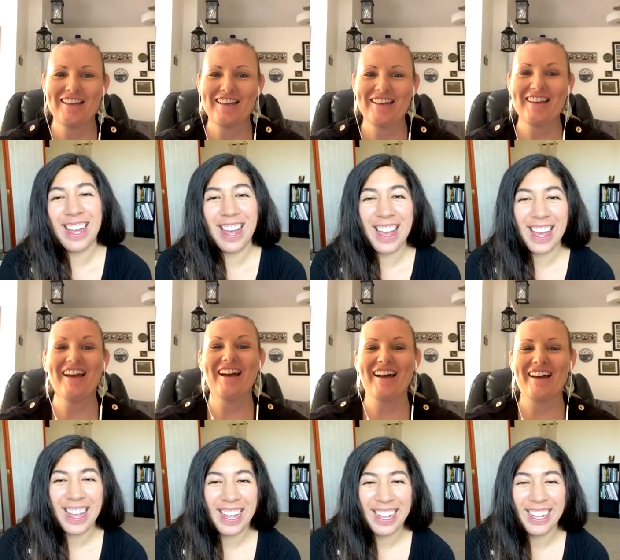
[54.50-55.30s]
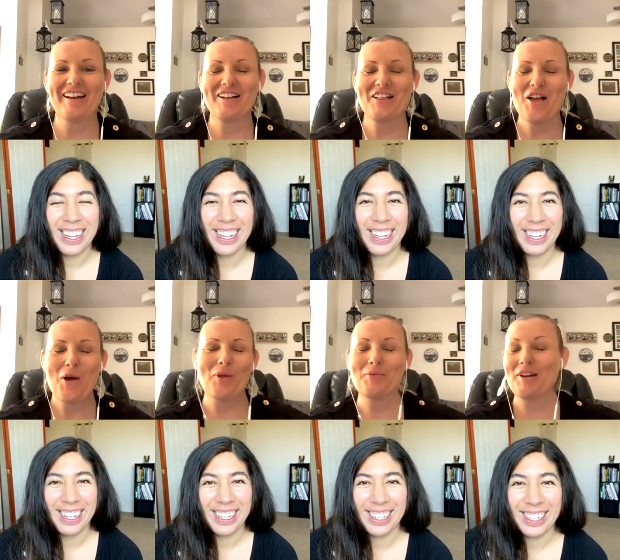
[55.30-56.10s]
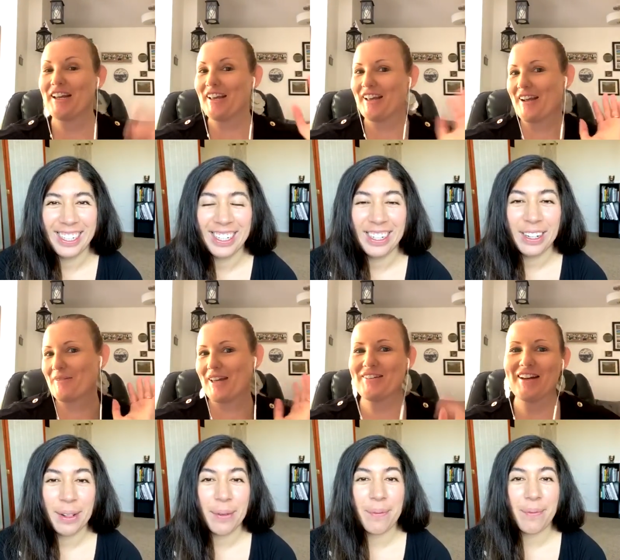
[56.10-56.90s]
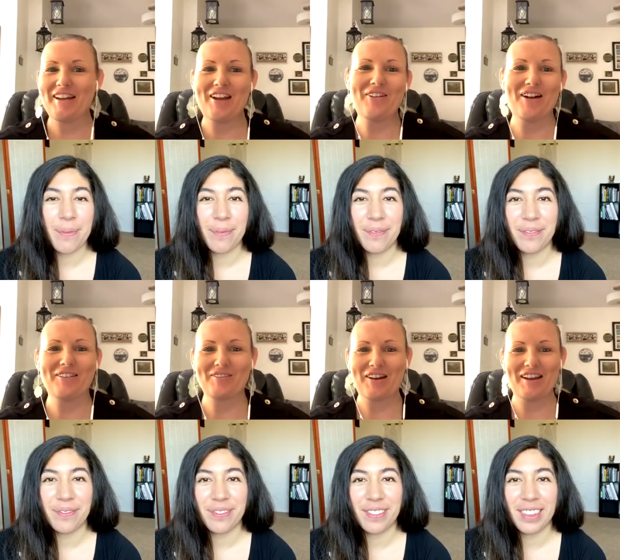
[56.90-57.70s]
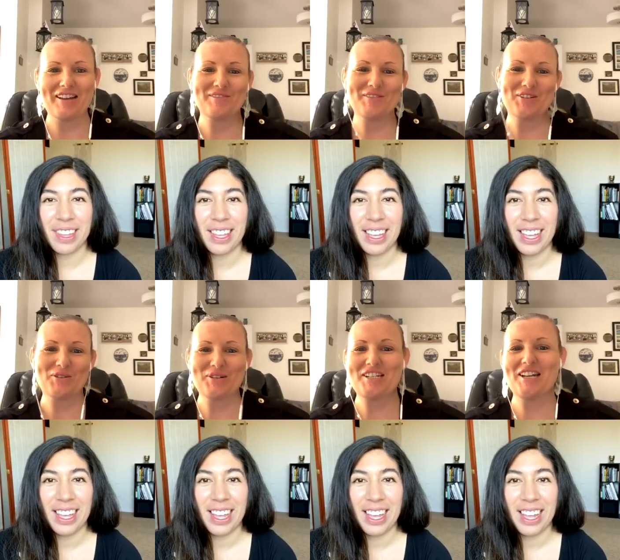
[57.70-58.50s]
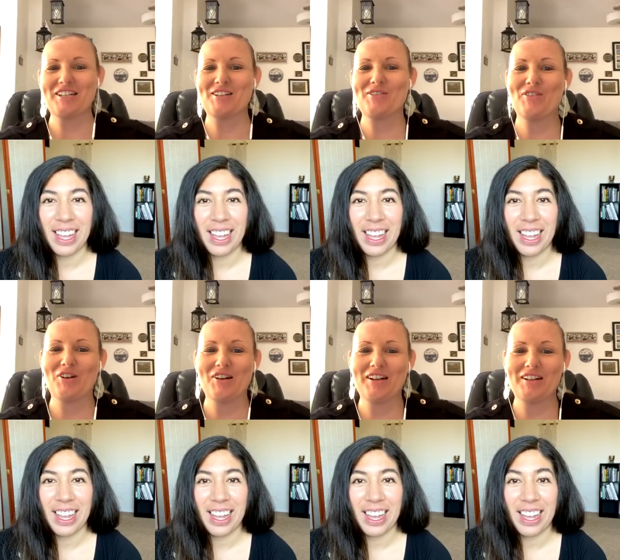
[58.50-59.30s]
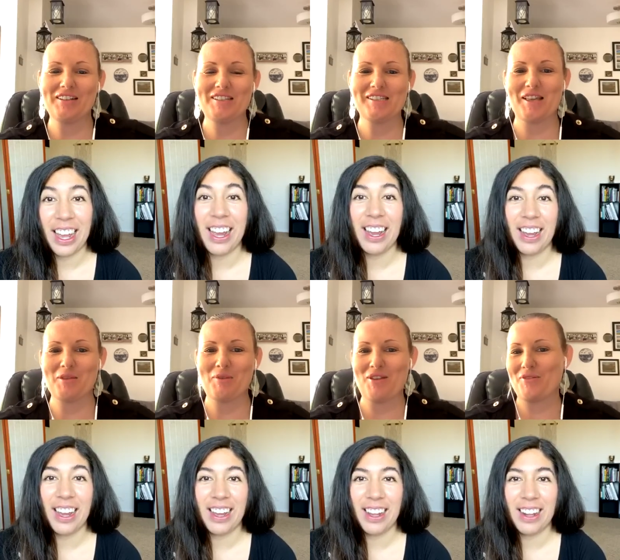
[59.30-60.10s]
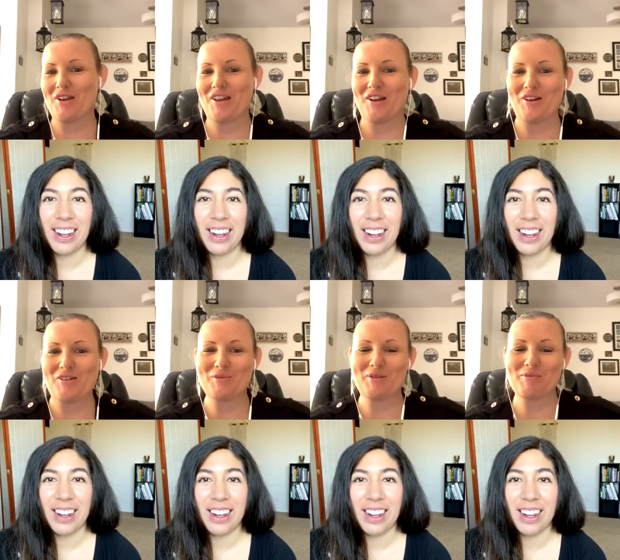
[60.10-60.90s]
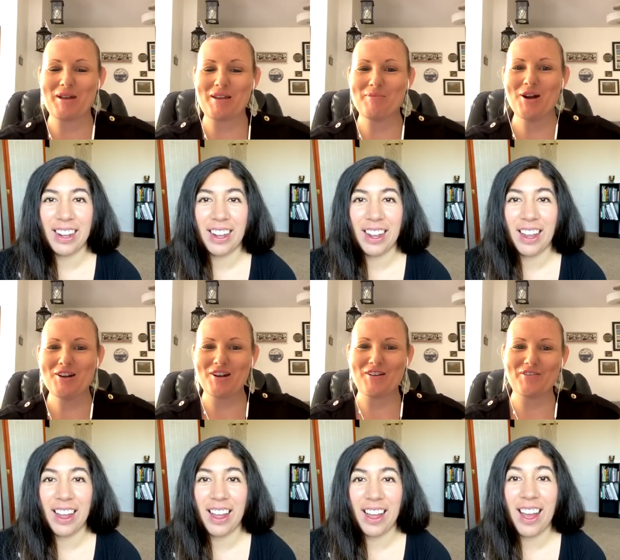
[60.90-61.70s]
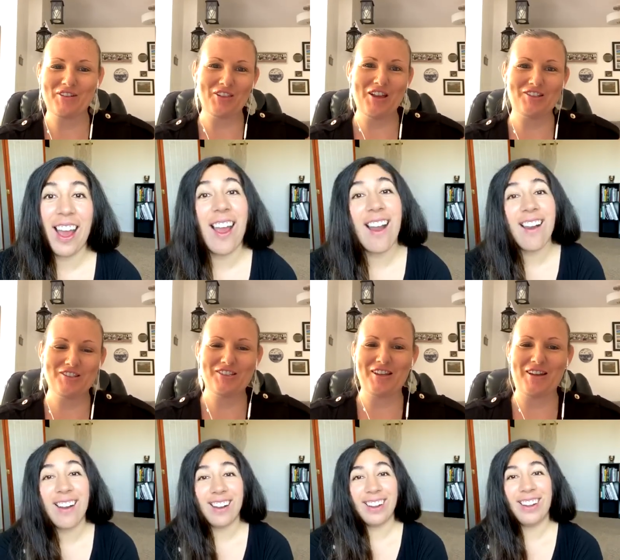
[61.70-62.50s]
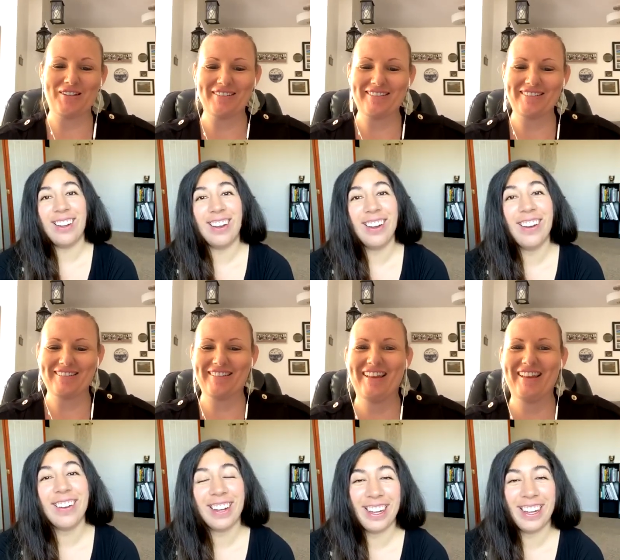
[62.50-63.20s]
Speaker 1: yeah. Well, I'm ready. I'm getting ready to go out right after we're done for uh, to celebrate three years with my partner for lunch. Oh, so okay,